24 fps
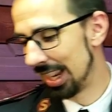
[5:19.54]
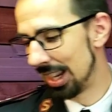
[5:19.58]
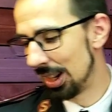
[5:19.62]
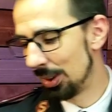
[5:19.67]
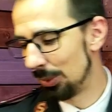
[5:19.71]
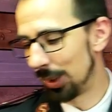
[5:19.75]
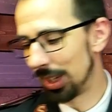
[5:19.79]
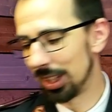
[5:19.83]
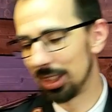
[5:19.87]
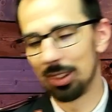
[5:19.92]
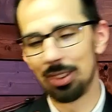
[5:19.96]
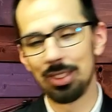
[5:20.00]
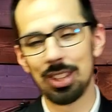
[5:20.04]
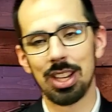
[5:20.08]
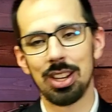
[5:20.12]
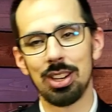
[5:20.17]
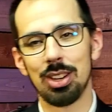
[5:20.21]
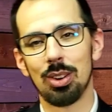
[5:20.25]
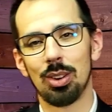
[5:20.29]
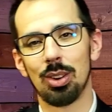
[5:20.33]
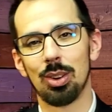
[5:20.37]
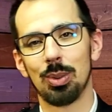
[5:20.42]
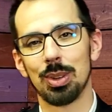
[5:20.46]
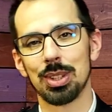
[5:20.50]
We learn that
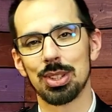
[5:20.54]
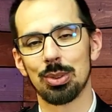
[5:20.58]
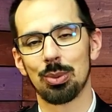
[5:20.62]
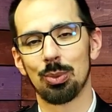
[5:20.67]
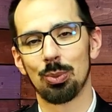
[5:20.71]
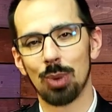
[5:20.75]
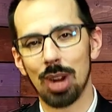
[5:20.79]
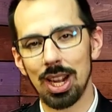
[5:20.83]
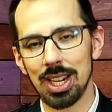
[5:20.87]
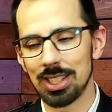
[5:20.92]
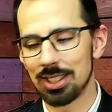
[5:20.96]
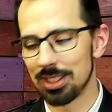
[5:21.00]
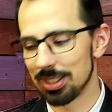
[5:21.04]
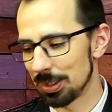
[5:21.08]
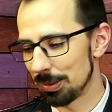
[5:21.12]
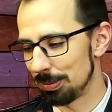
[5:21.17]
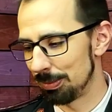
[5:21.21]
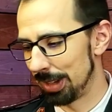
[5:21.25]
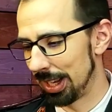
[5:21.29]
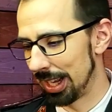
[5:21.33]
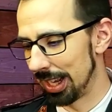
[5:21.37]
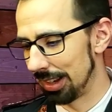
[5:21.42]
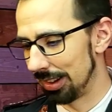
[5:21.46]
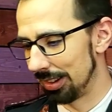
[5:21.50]
Noah was a righteous
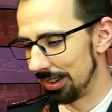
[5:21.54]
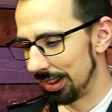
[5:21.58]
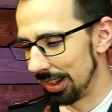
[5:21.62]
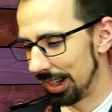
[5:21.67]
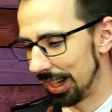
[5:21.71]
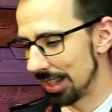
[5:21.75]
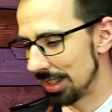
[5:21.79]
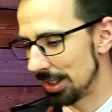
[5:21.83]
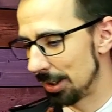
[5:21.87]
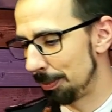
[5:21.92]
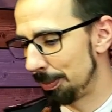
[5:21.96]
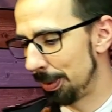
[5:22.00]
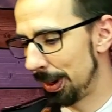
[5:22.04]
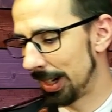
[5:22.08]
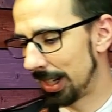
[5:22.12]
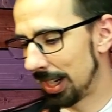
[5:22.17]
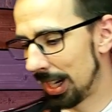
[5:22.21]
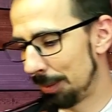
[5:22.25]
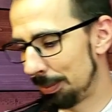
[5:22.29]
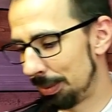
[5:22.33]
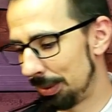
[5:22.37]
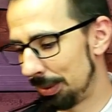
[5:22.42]
man as you pick up